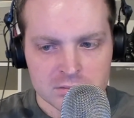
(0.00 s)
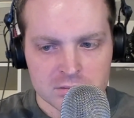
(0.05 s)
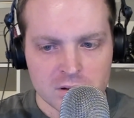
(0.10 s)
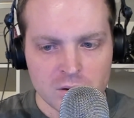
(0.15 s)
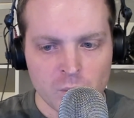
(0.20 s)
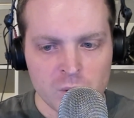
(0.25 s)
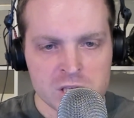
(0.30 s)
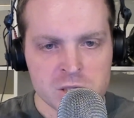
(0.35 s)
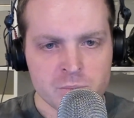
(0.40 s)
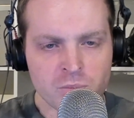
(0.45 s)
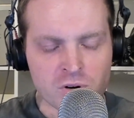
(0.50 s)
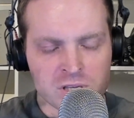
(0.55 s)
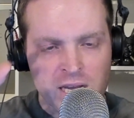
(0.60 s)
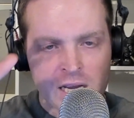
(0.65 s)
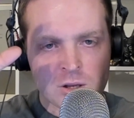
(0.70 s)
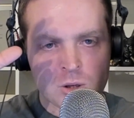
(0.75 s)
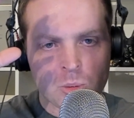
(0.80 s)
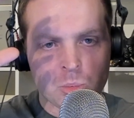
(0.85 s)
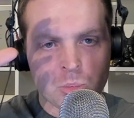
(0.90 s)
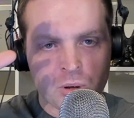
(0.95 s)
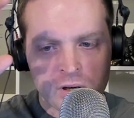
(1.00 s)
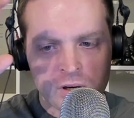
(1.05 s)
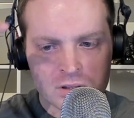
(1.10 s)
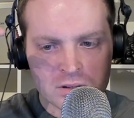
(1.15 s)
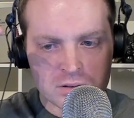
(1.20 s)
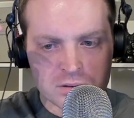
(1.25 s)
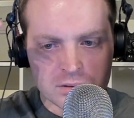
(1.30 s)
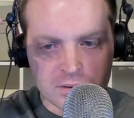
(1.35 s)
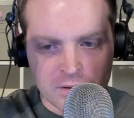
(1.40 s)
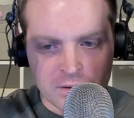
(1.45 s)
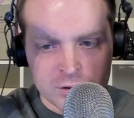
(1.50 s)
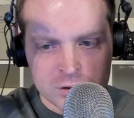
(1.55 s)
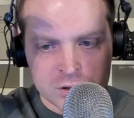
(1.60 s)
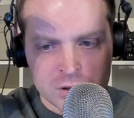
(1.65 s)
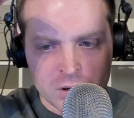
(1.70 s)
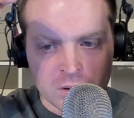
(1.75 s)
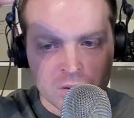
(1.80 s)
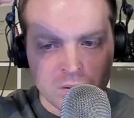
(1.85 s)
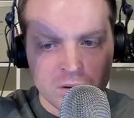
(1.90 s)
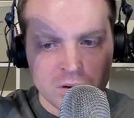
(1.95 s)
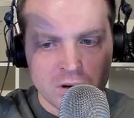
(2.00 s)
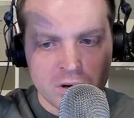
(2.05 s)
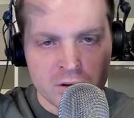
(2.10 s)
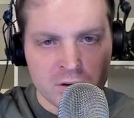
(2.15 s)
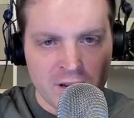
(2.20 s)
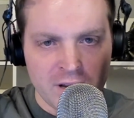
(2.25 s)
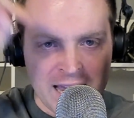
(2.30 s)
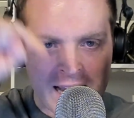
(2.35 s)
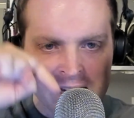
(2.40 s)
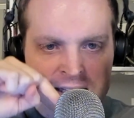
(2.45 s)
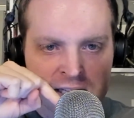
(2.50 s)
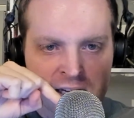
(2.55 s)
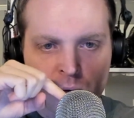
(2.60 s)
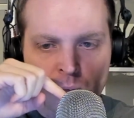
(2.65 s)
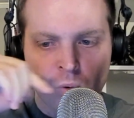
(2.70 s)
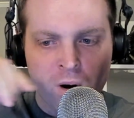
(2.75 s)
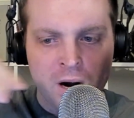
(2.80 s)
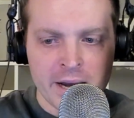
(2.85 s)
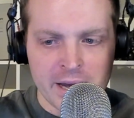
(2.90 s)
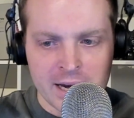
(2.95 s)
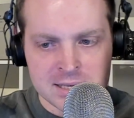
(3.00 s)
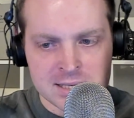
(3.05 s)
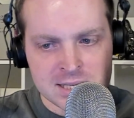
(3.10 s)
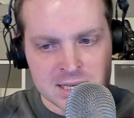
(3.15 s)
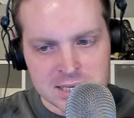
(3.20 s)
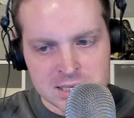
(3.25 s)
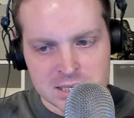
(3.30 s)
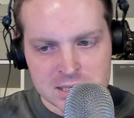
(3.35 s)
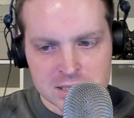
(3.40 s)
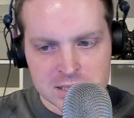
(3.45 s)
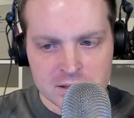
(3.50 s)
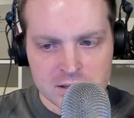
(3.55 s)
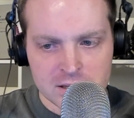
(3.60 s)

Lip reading: which protect the point of the circle on the x and y axis.